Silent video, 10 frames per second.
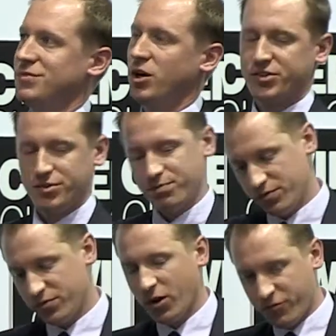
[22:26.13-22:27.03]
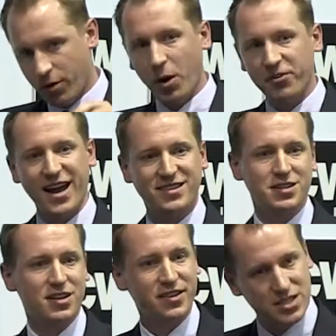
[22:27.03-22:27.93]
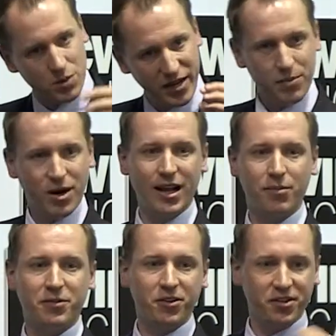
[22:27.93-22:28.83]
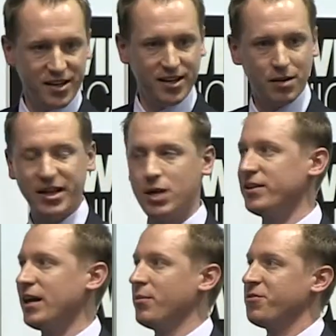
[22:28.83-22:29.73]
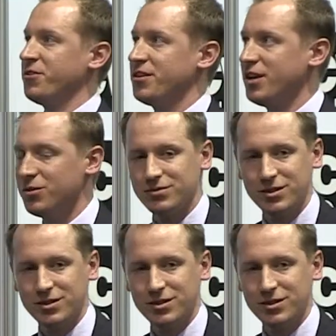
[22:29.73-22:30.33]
or for both axes. Like it's a PD1 element for the D and a PD1 element for the Q.